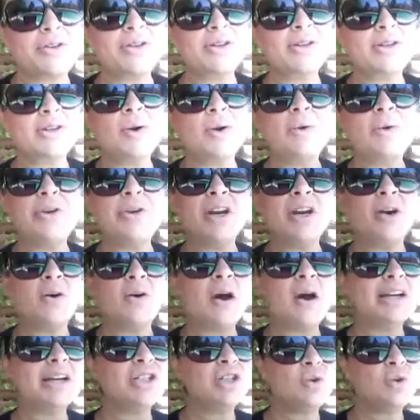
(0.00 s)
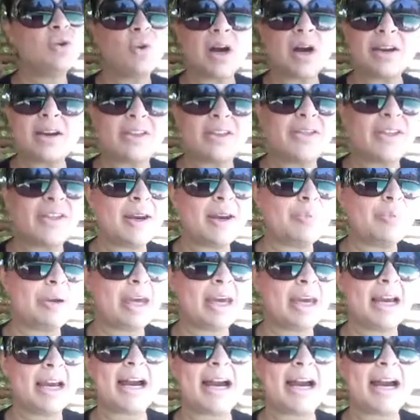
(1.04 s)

So, I don't want nothing big.